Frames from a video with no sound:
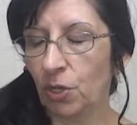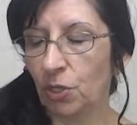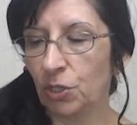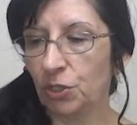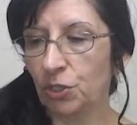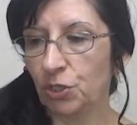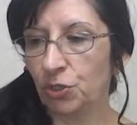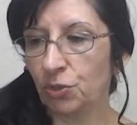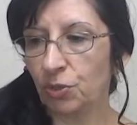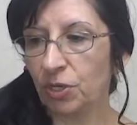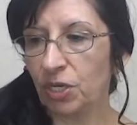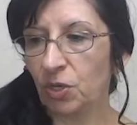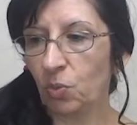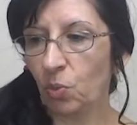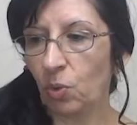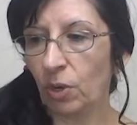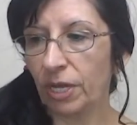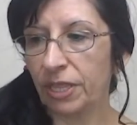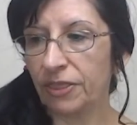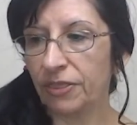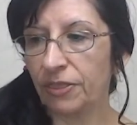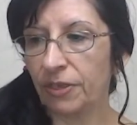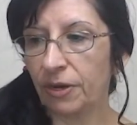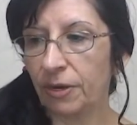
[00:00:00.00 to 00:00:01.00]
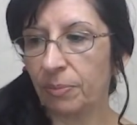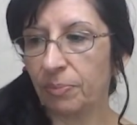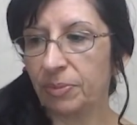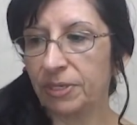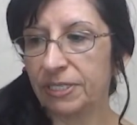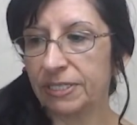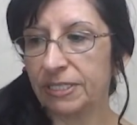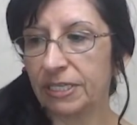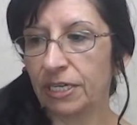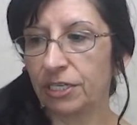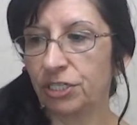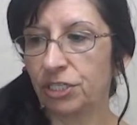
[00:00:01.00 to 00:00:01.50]
During one therapy
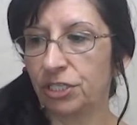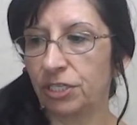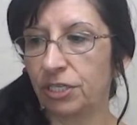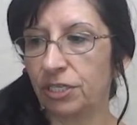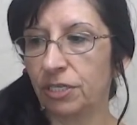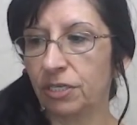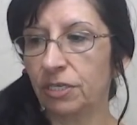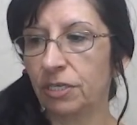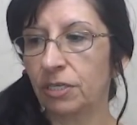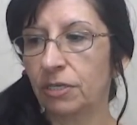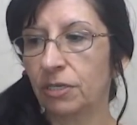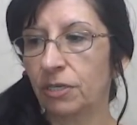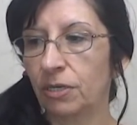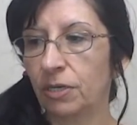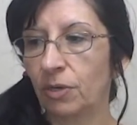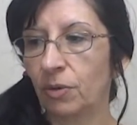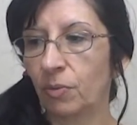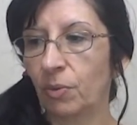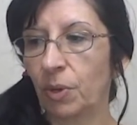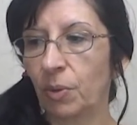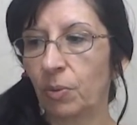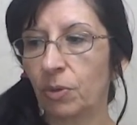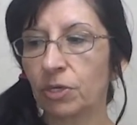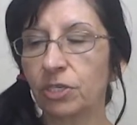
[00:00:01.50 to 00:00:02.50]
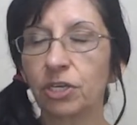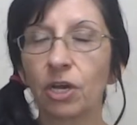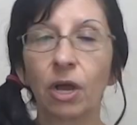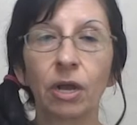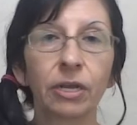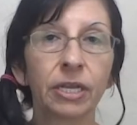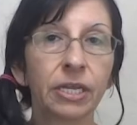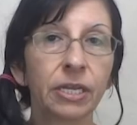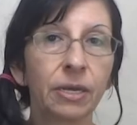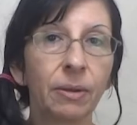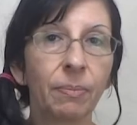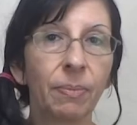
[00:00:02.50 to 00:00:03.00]
session, we were
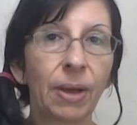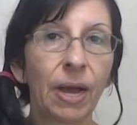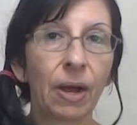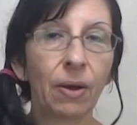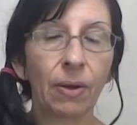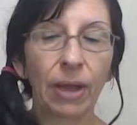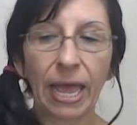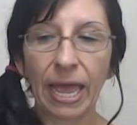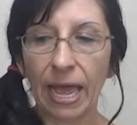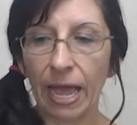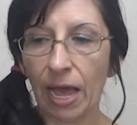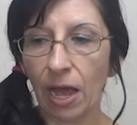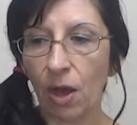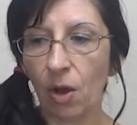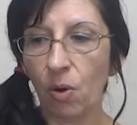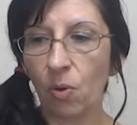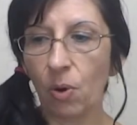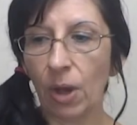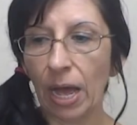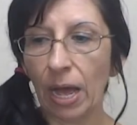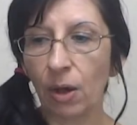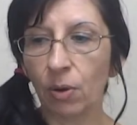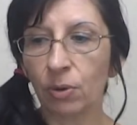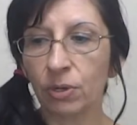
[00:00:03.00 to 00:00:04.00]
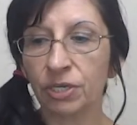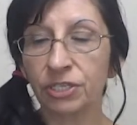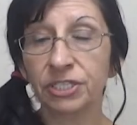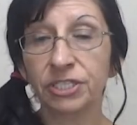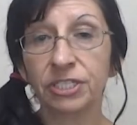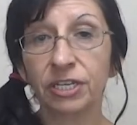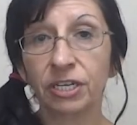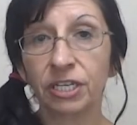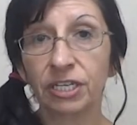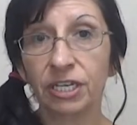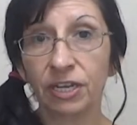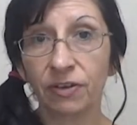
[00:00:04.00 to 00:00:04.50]
talking about how our
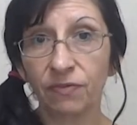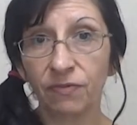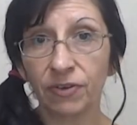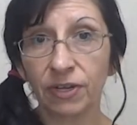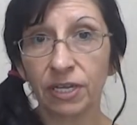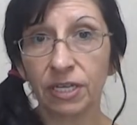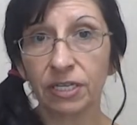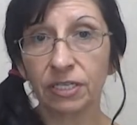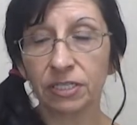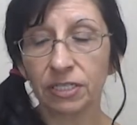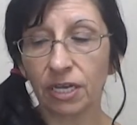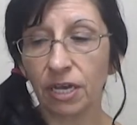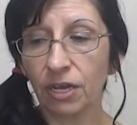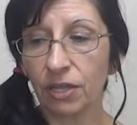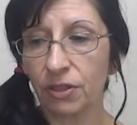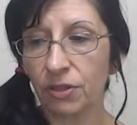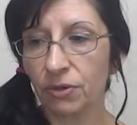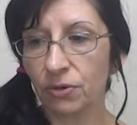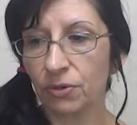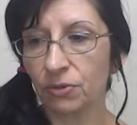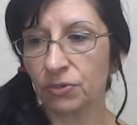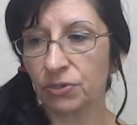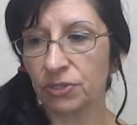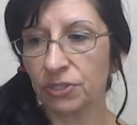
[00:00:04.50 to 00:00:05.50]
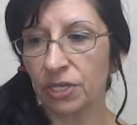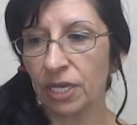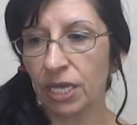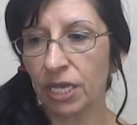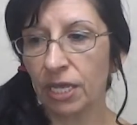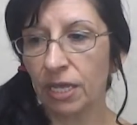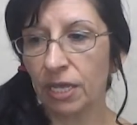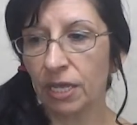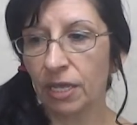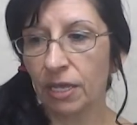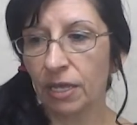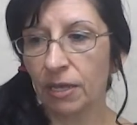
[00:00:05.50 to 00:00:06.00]
significant others
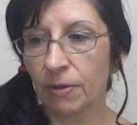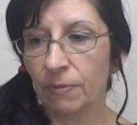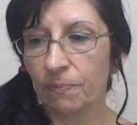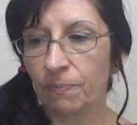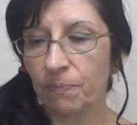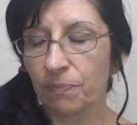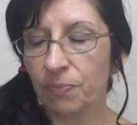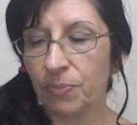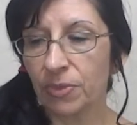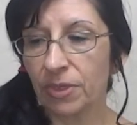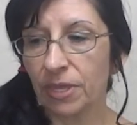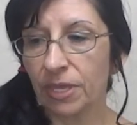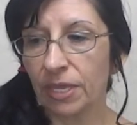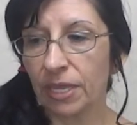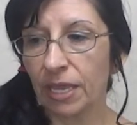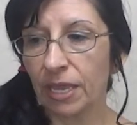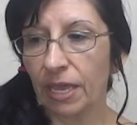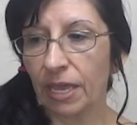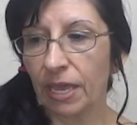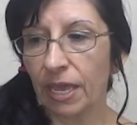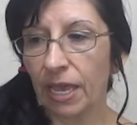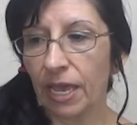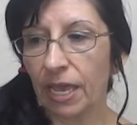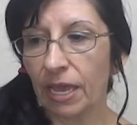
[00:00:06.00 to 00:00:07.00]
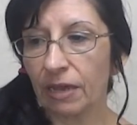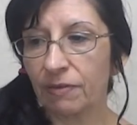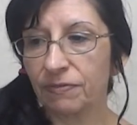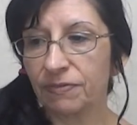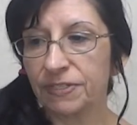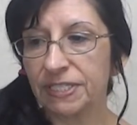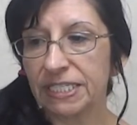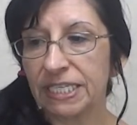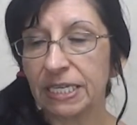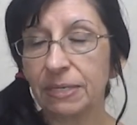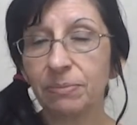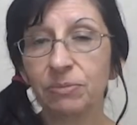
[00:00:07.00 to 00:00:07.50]
have
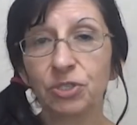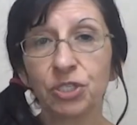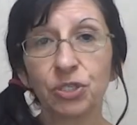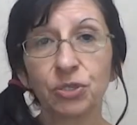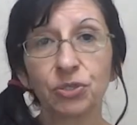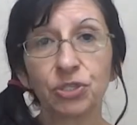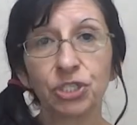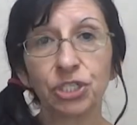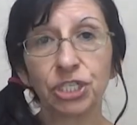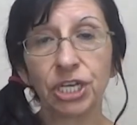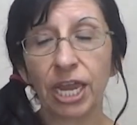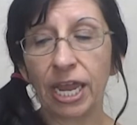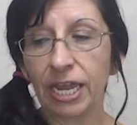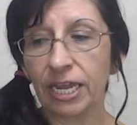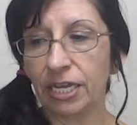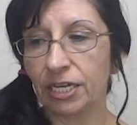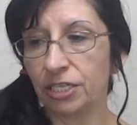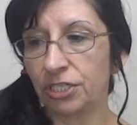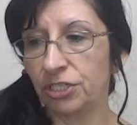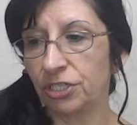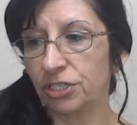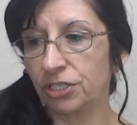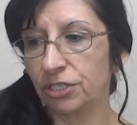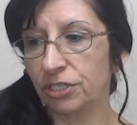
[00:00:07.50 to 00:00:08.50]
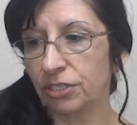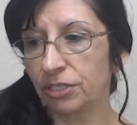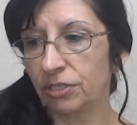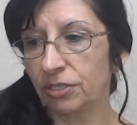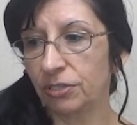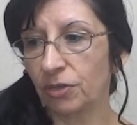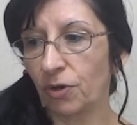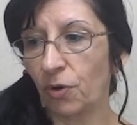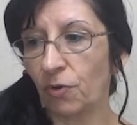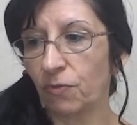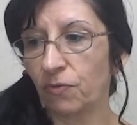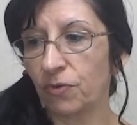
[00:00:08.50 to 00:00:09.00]
seemed to change
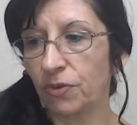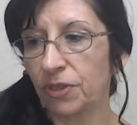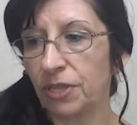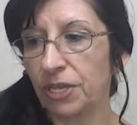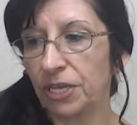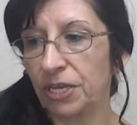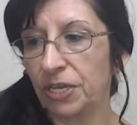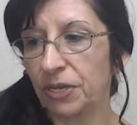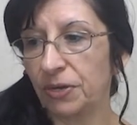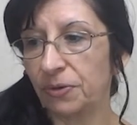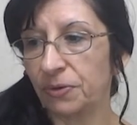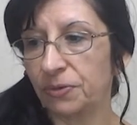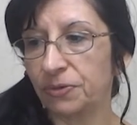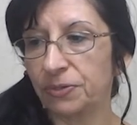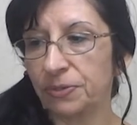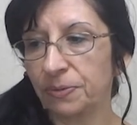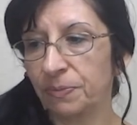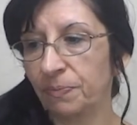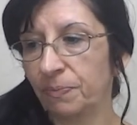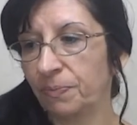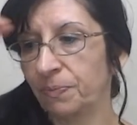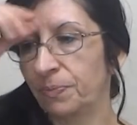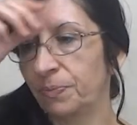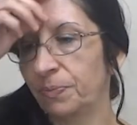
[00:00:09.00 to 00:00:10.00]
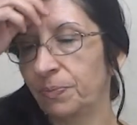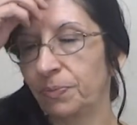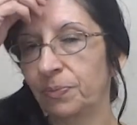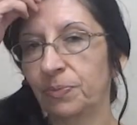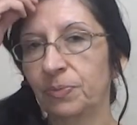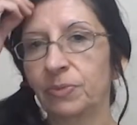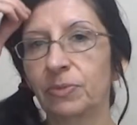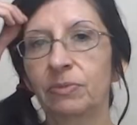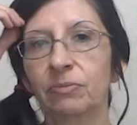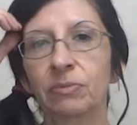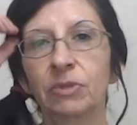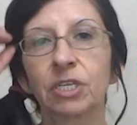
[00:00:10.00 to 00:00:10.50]
over the years.
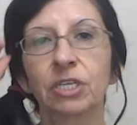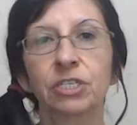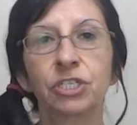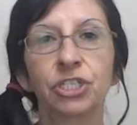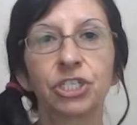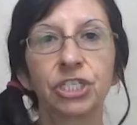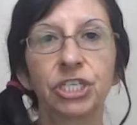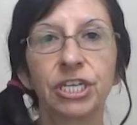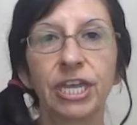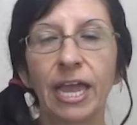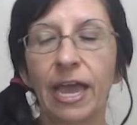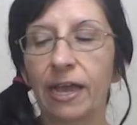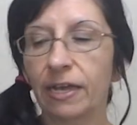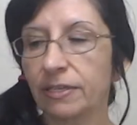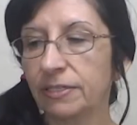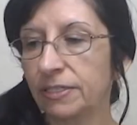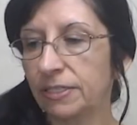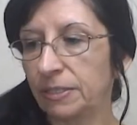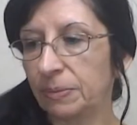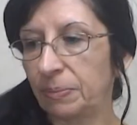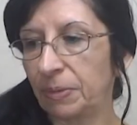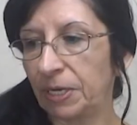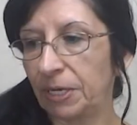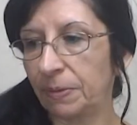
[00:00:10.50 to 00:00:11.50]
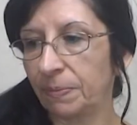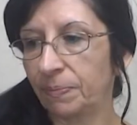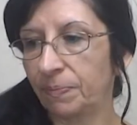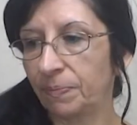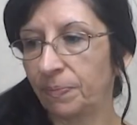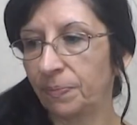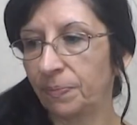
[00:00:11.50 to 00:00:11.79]
She asked me,